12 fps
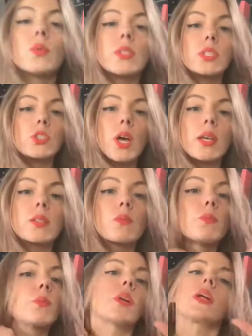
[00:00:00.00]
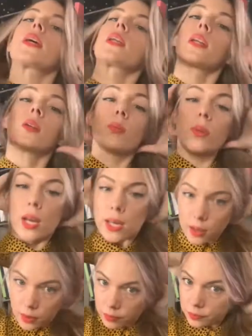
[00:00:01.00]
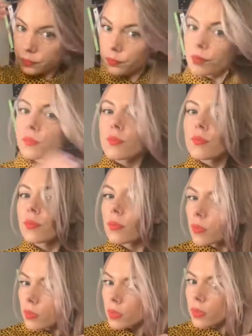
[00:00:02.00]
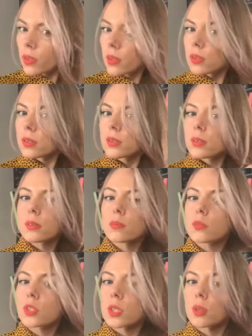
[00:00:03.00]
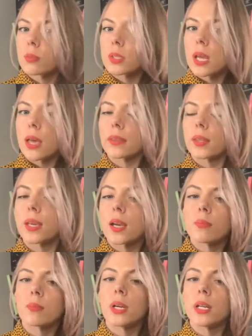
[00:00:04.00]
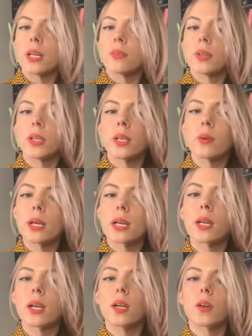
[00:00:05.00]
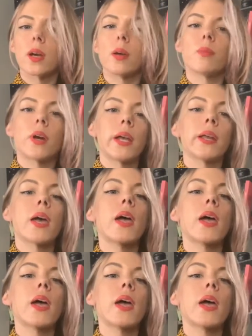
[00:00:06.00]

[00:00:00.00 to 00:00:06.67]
suggest putting it in a braid. I'm just going to pretend like I'm braiding really quick. Okay, braid.